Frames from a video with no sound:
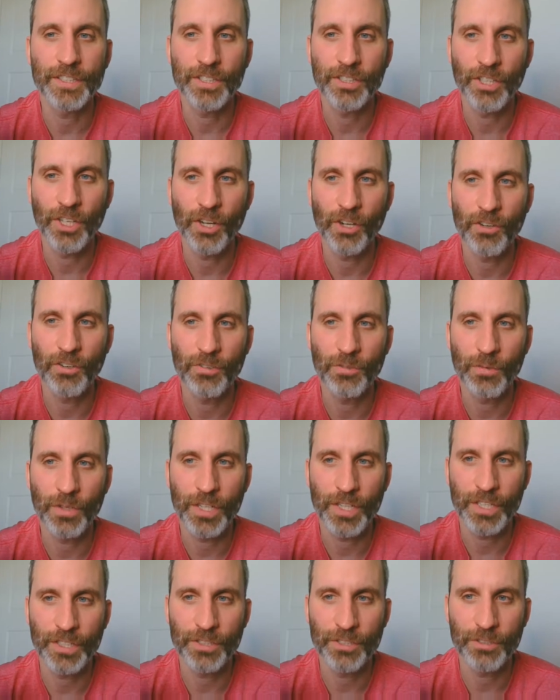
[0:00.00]
to know,
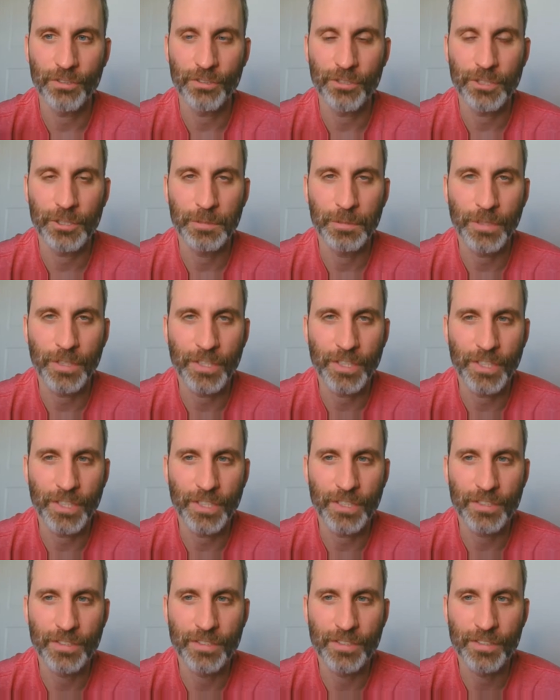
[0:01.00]
wanting to
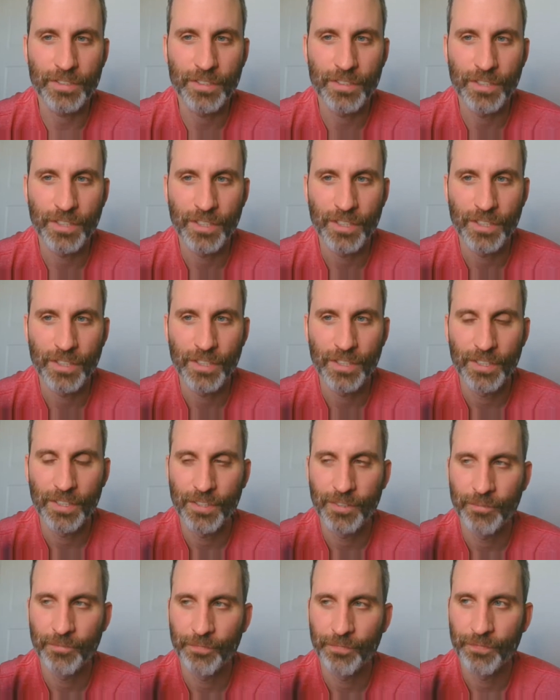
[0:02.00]
experience,
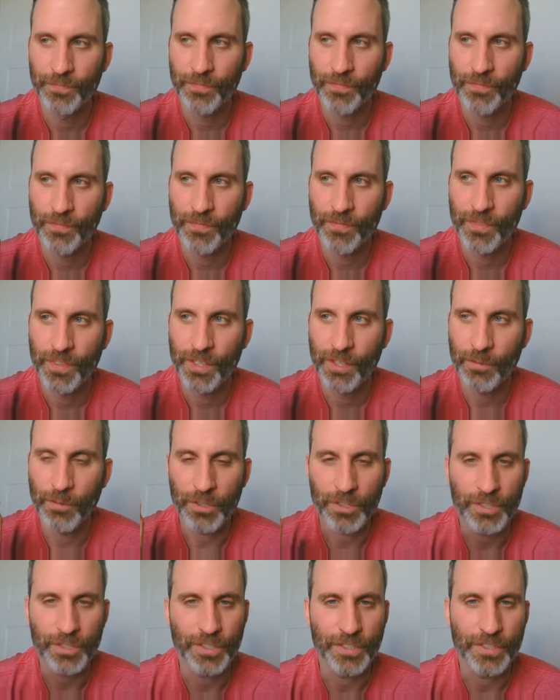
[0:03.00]

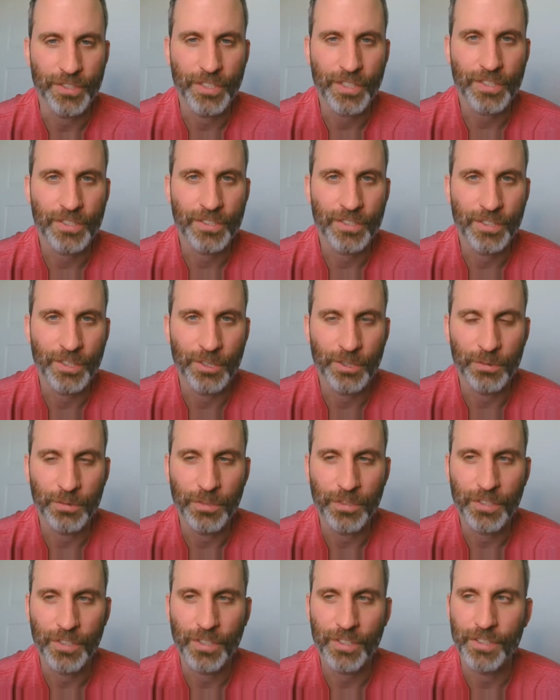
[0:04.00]
which the 6 deals
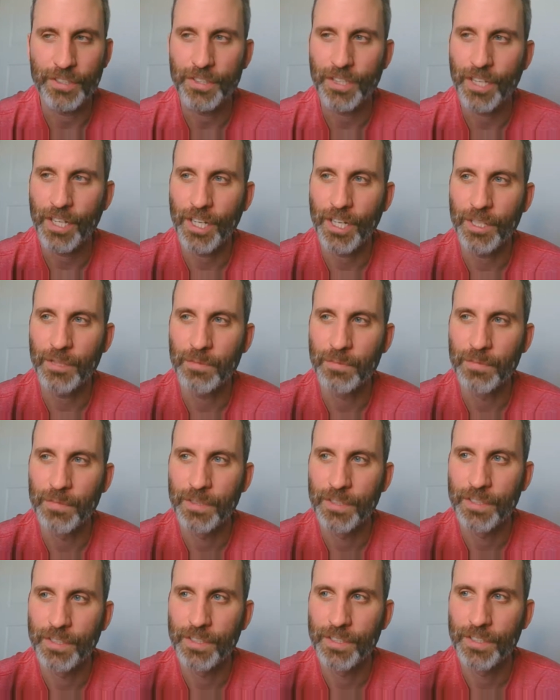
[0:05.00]
with all the time.
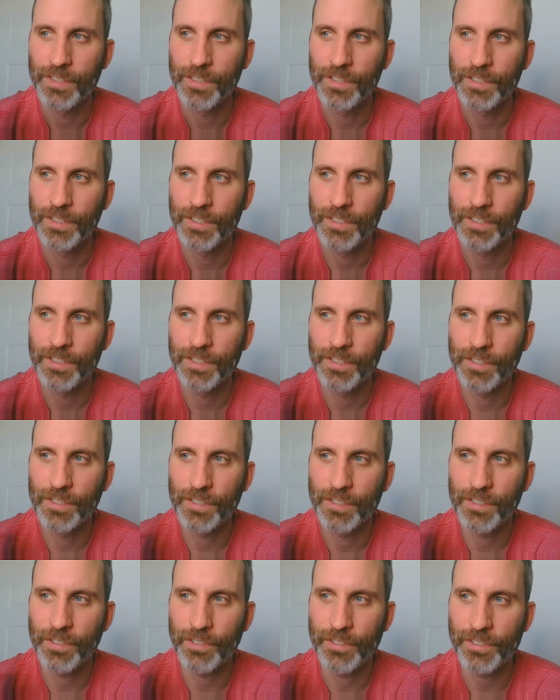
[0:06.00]

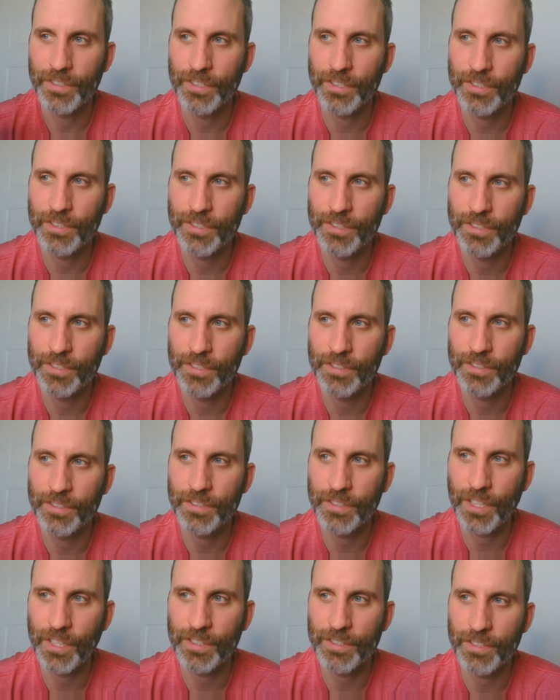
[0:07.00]
There's this
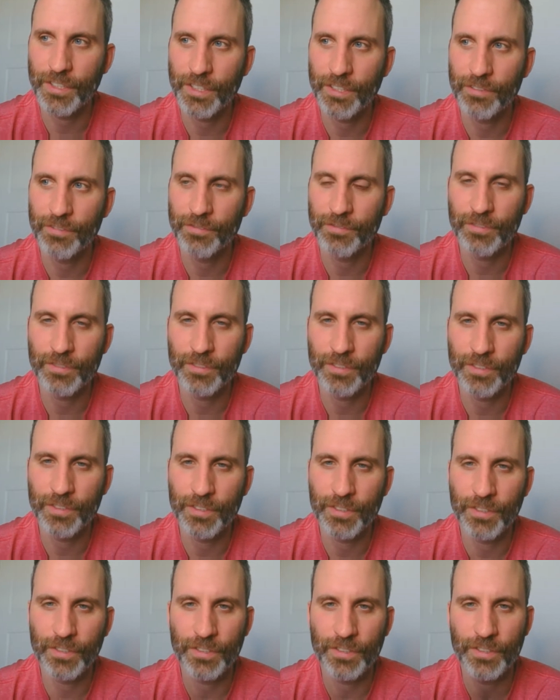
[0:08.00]
sense of
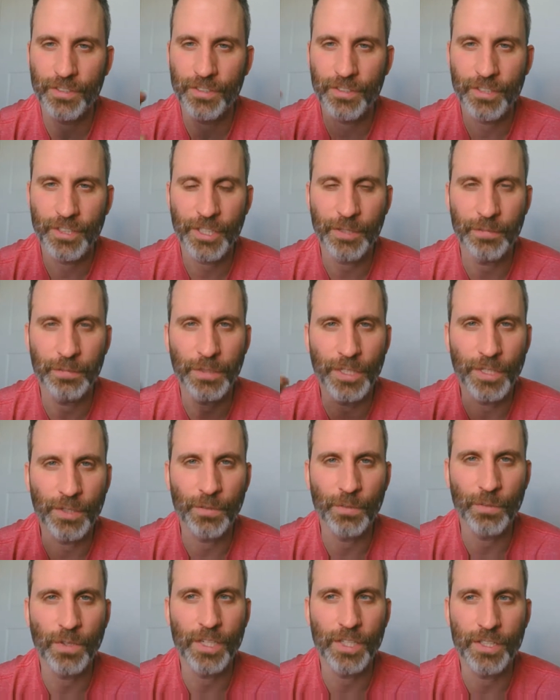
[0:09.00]
it
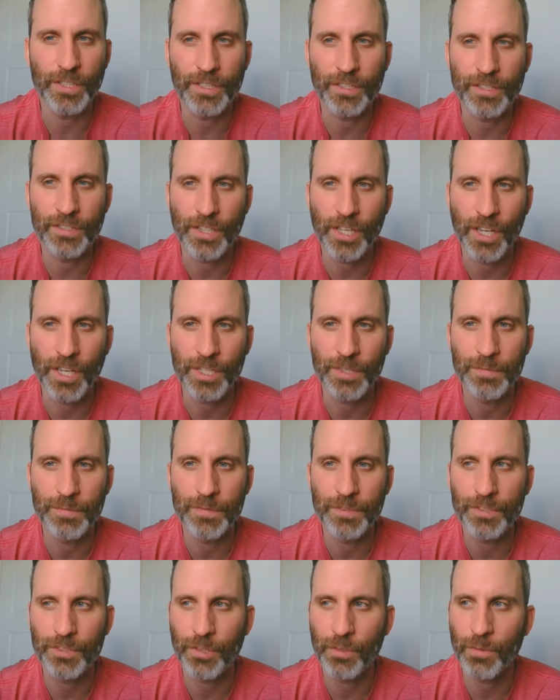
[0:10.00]
being one and the same.
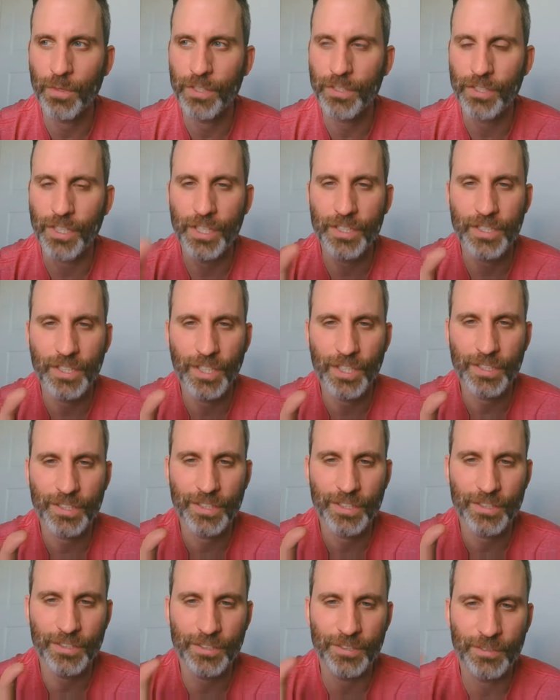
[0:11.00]
So whether I take
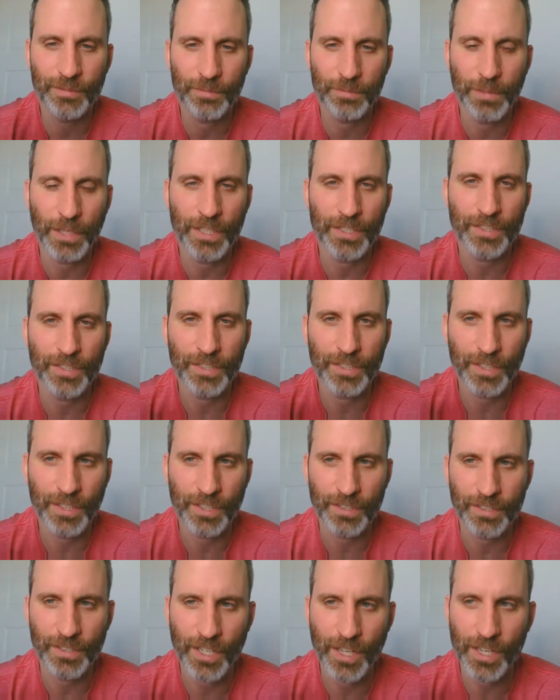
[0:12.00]
this basic
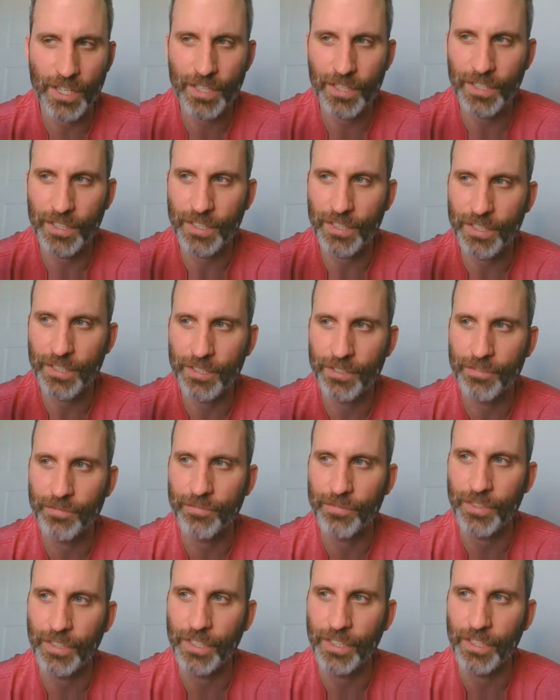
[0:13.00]
anxiety, this
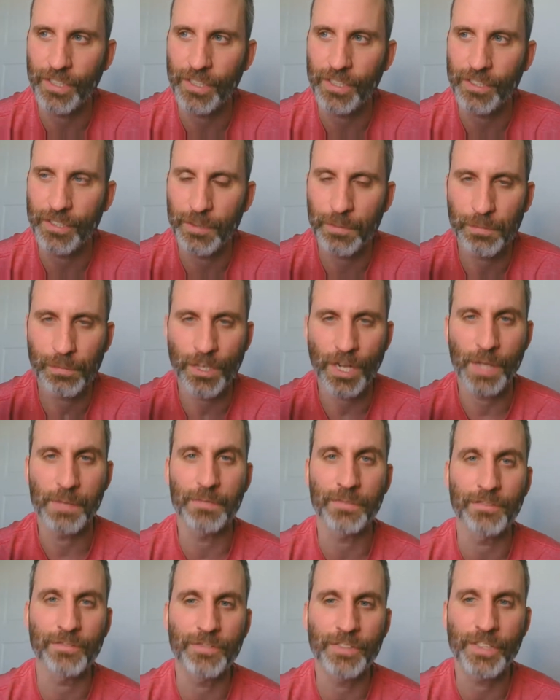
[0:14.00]
fear, this
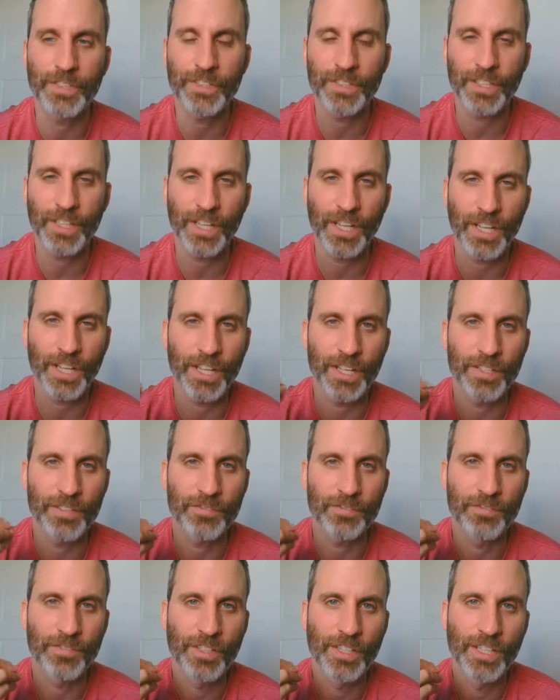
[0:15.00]
primal fear that I
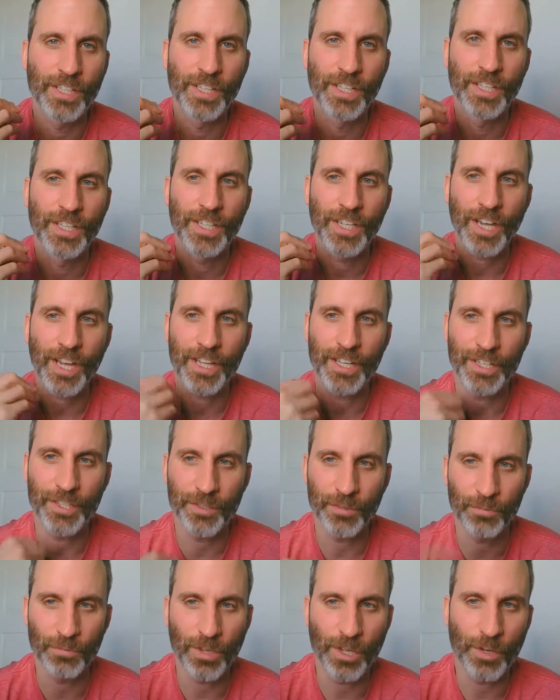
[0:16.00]
have, and
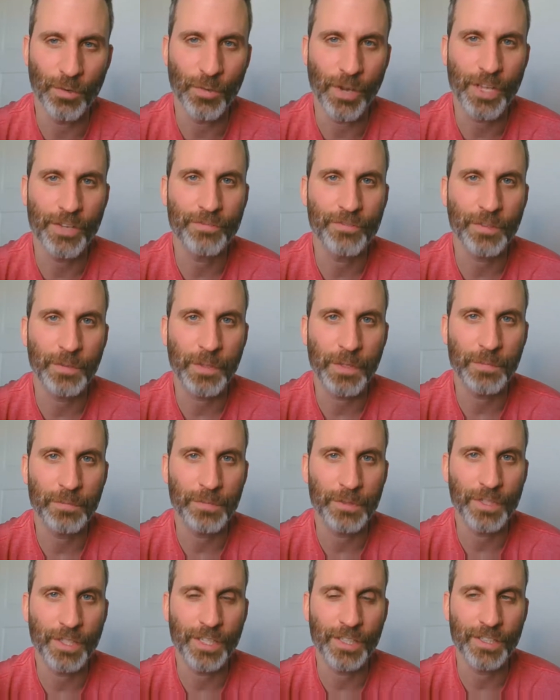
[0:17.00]
either run away from
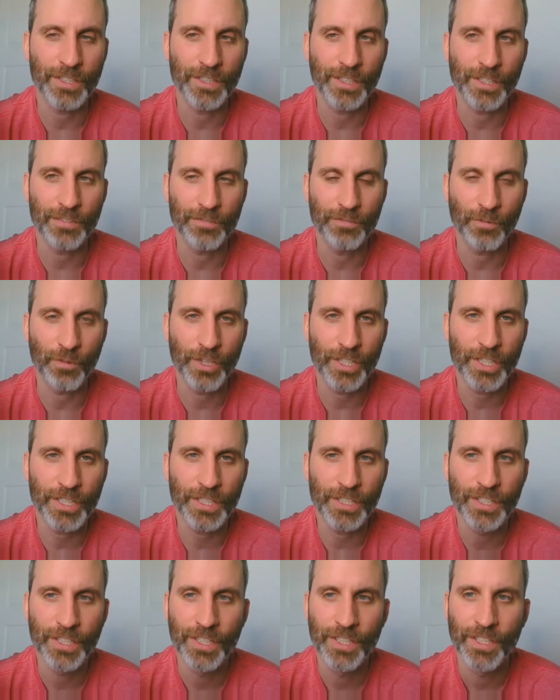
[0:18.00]
it and avoid
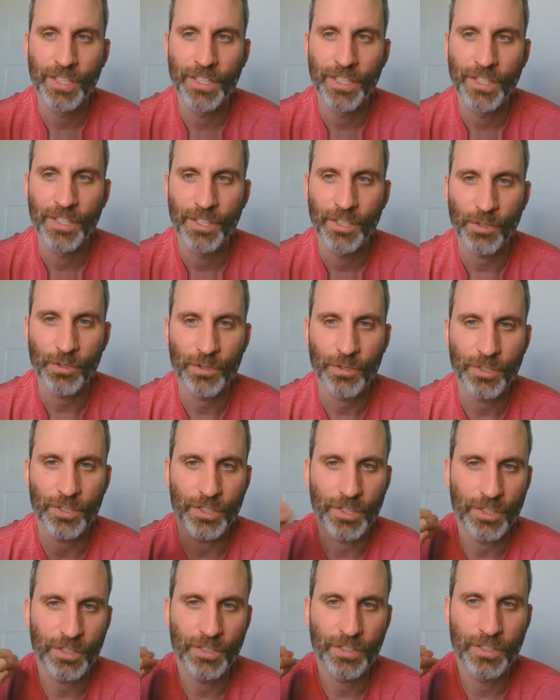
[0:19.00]
it,
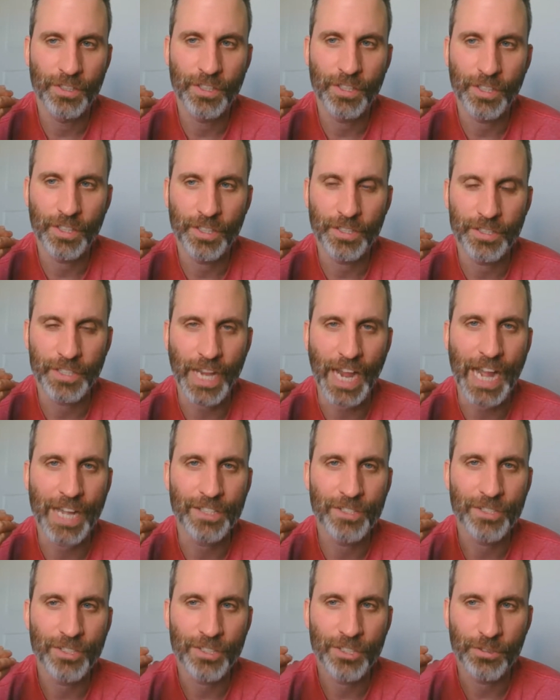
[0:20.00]
or
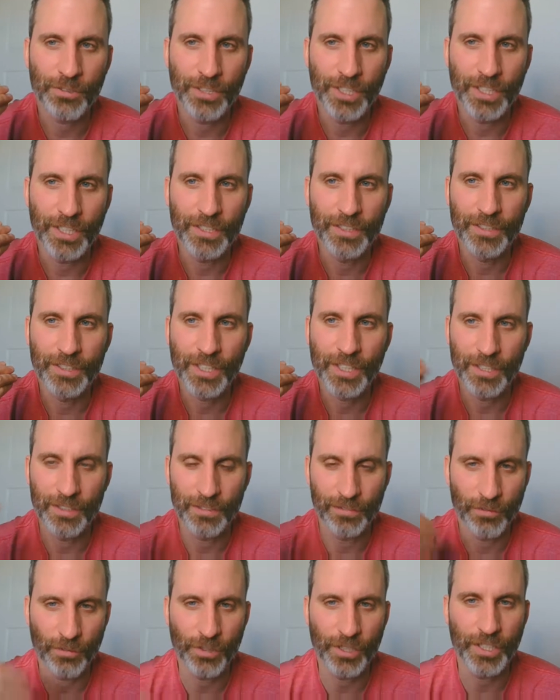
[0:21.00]
attach to it and
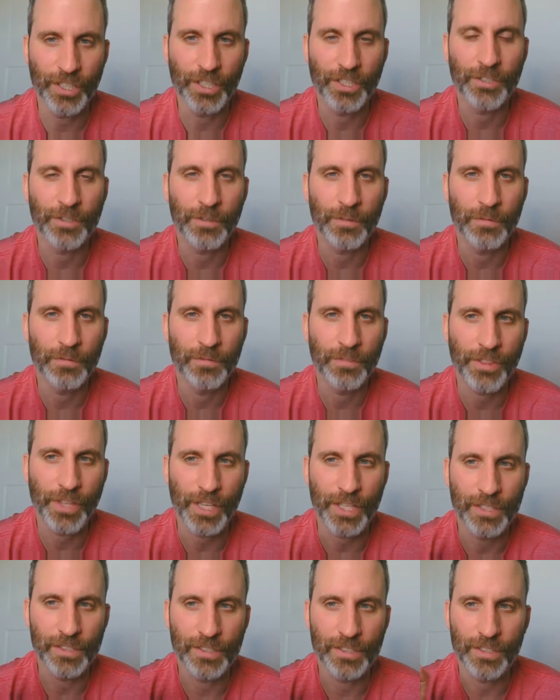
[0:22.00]
avoid other
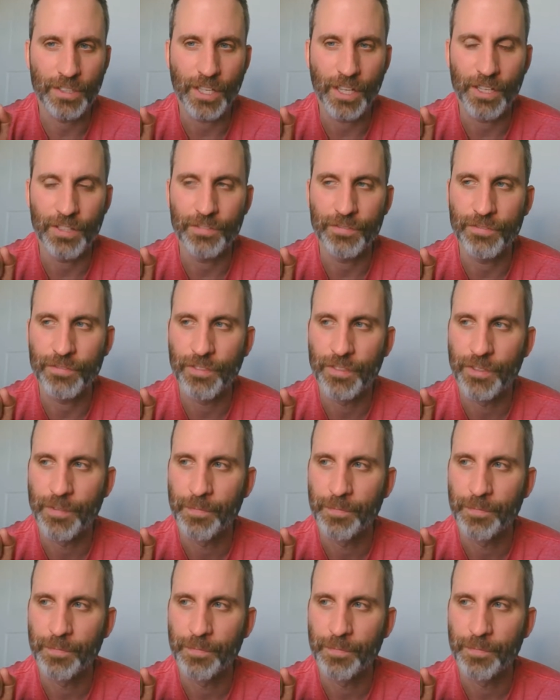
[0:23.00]
things in life,